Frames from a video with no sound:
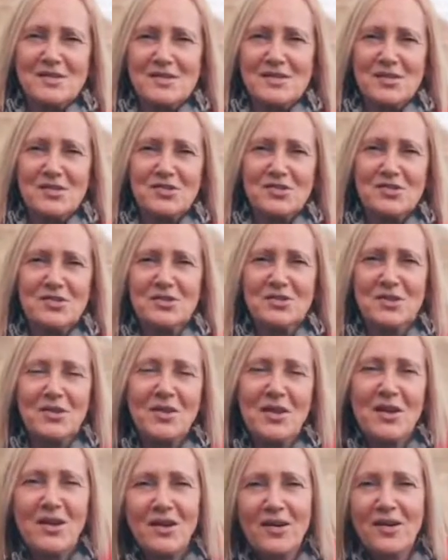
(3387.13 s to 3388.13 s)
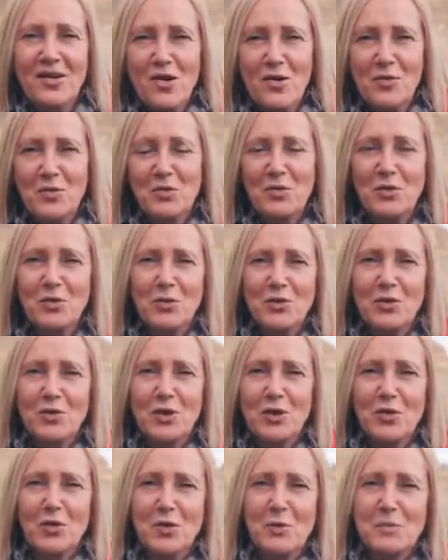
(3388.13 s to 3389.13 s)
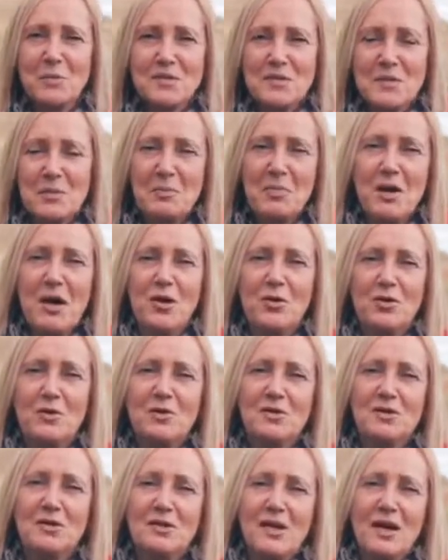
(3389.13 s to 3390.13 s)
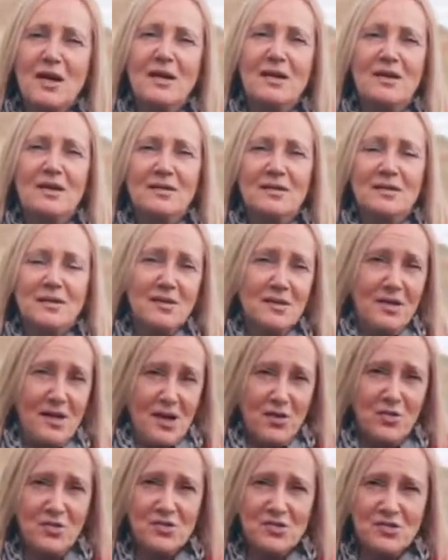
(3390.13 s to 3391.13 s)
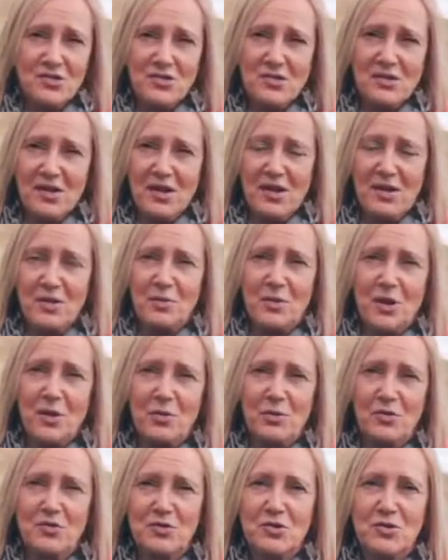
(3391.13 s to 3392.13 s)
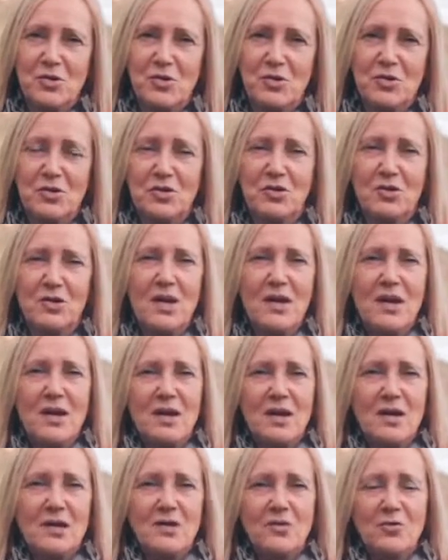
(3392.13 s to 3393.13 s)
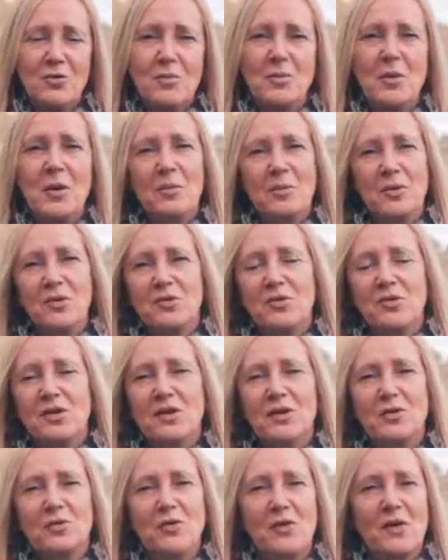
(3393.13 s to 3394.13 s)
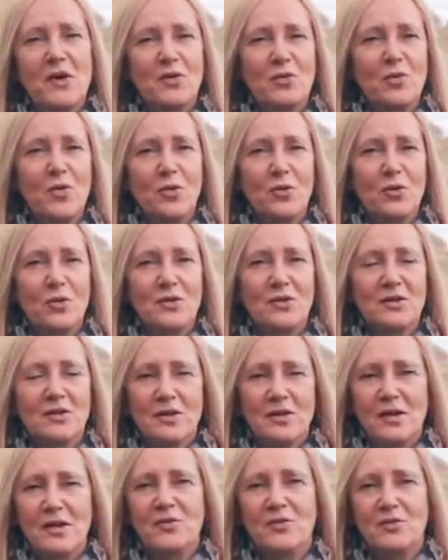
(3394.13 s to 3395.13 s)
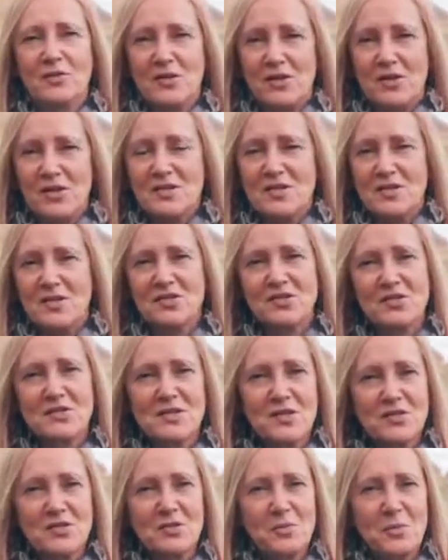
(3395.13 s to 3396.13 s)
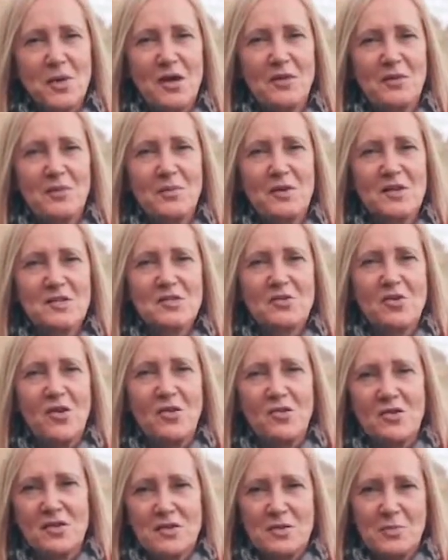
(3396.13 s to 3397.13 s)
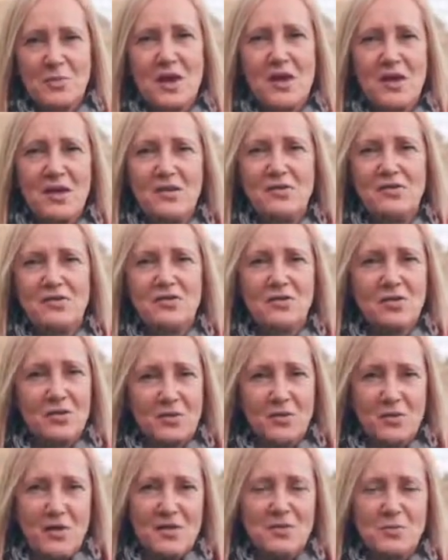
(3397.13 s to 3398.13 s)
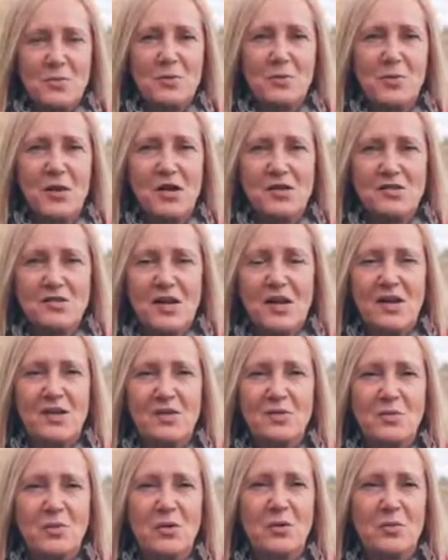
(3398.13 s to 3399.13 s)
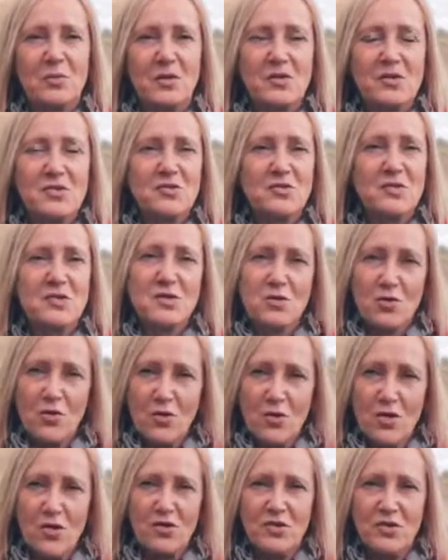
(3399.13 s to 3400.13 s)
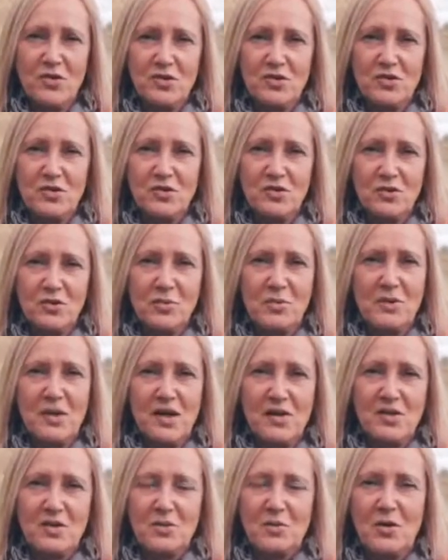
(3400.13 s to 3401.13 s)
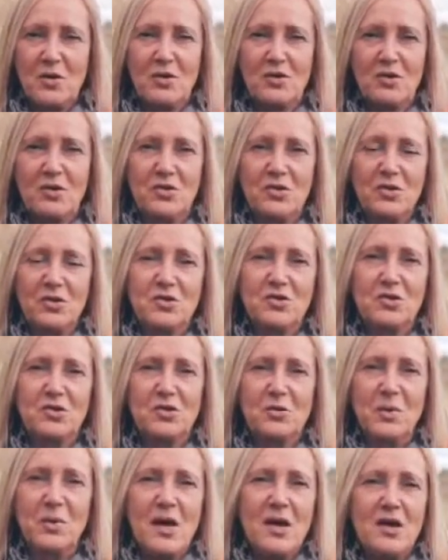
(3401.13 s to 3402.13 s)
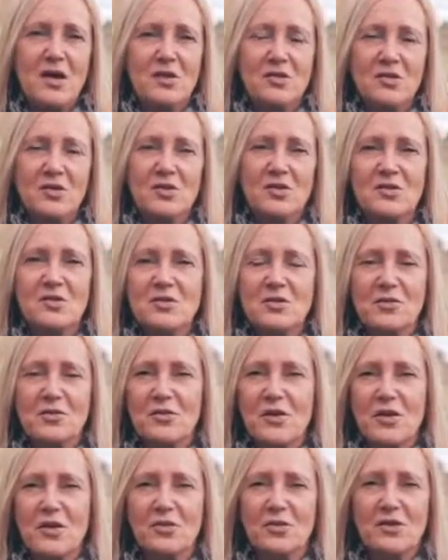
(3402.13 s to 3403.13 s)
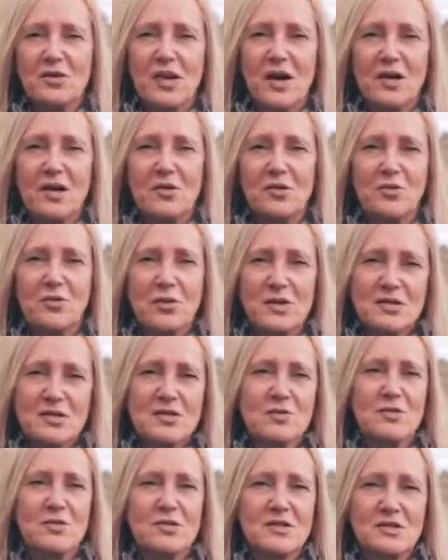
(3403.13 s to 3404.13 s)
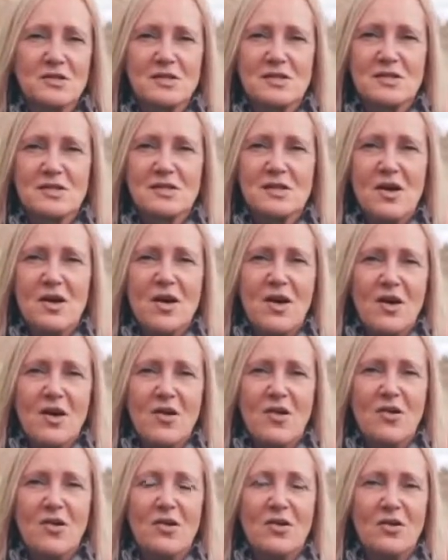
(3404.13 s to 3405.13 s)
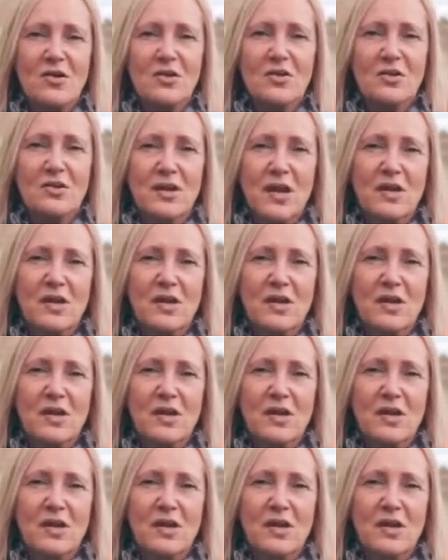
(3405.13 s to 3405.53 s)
session. I hope you were equipped, empowered and encouraged today by what you heard. Remember you can find all the live video sessions that you may have missed on this page, on the Facebook page Cathi Mole Ministries or on YouTube, Cathi Mole on YouTube. You can also find all the other resources on